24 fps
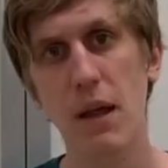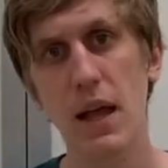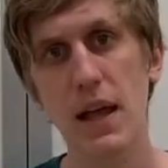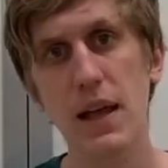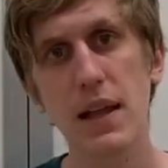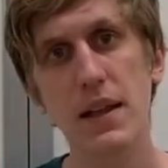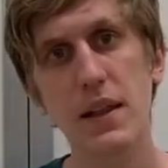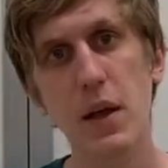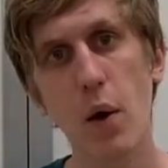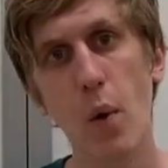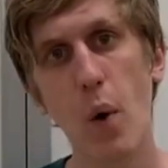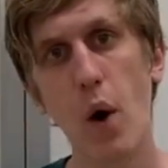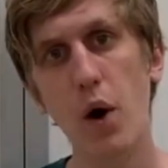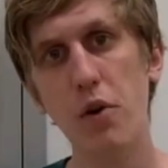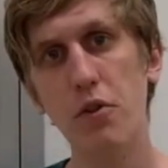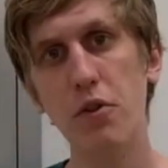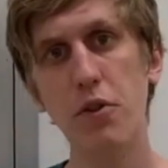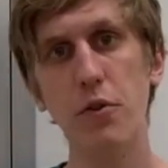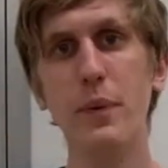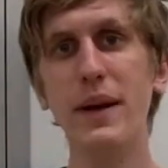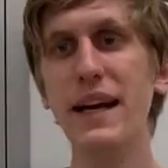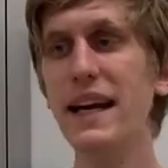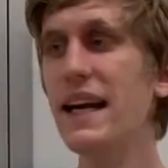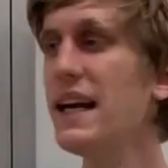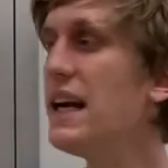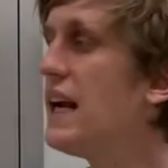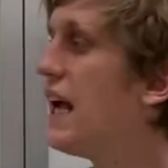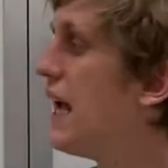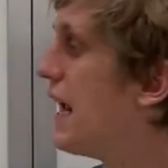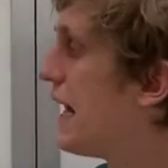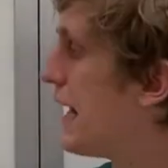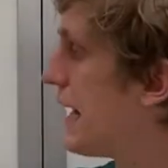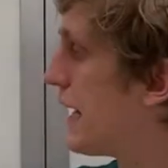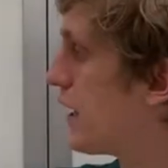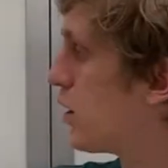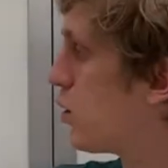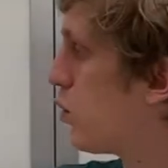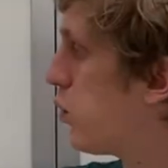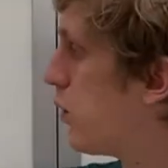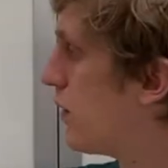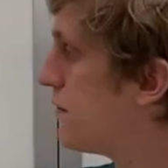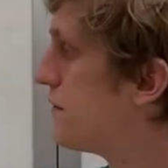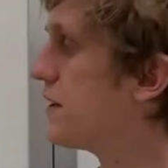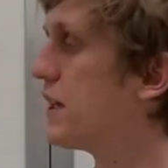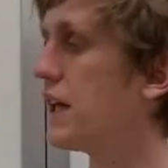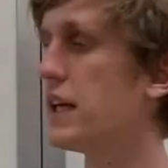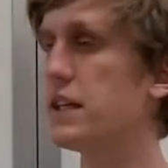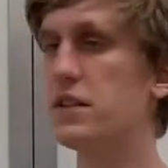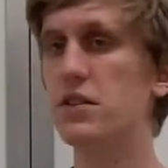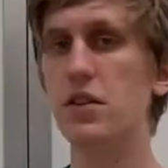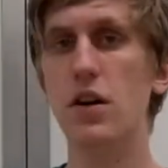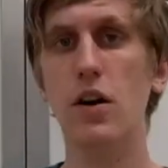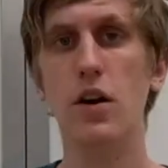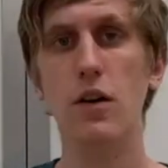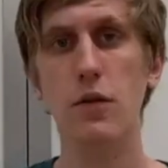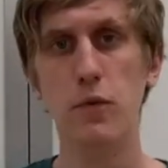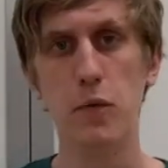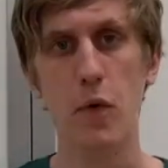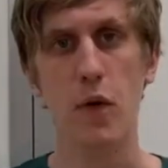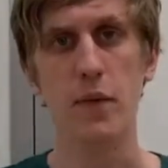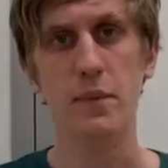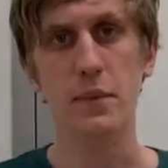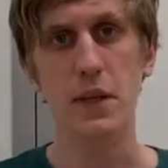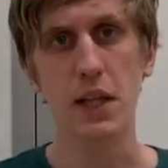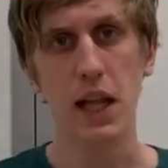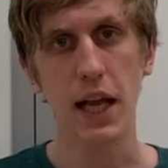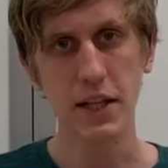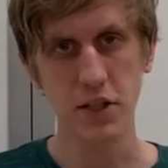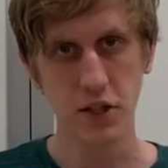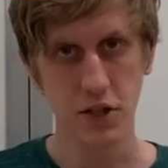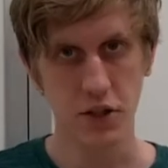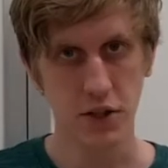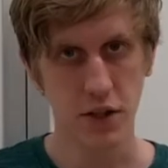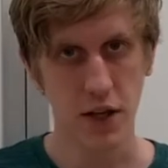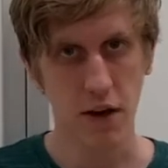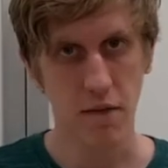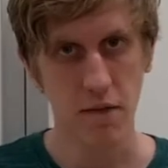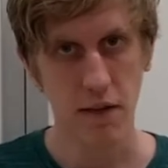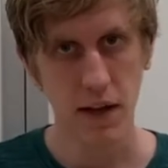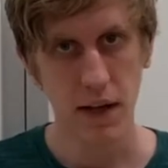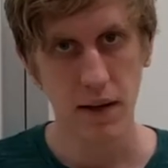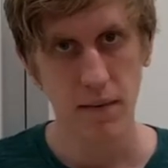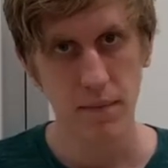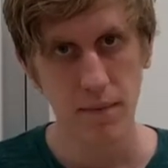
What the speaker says: There are three equivalent formulations of it.